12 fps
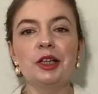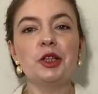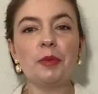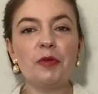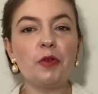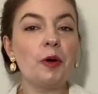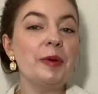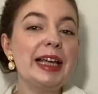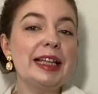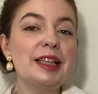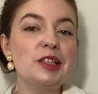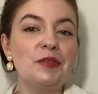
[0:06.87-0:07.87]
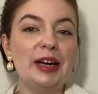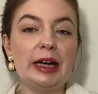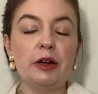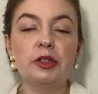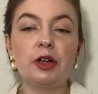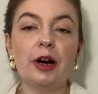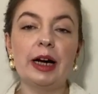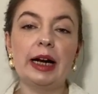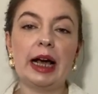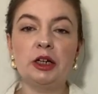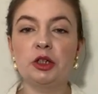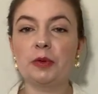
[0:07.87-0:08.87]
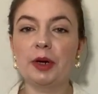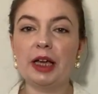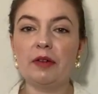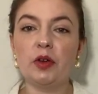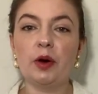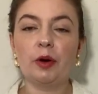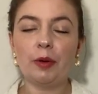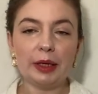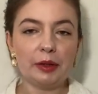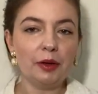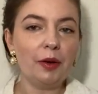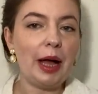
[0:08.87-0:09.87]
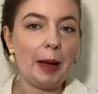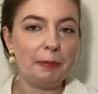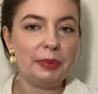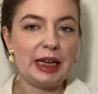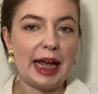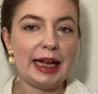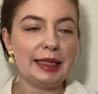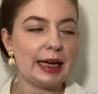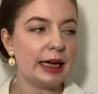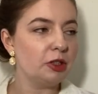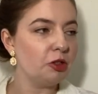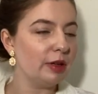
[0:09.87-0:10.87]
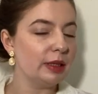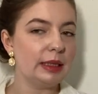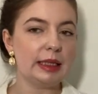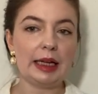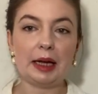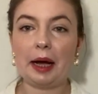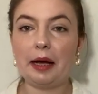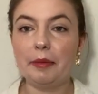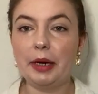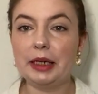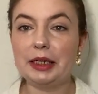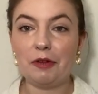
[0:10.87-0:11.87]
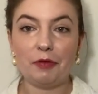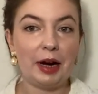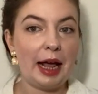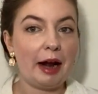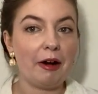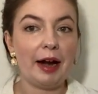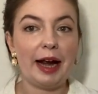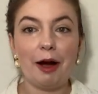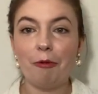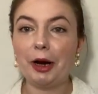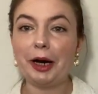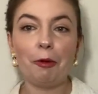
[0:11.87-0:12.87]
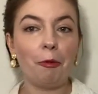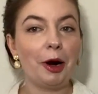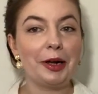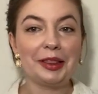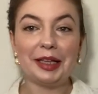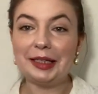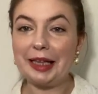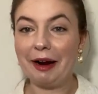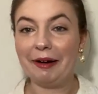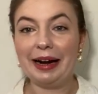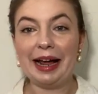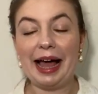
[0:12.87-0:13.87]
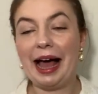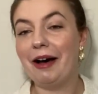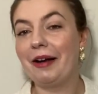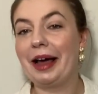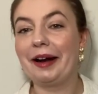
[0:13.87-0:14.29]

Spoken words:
So before we get this video started, I just want to give you a quick little update. As you can see, I am in a different area. We're going to work this area out.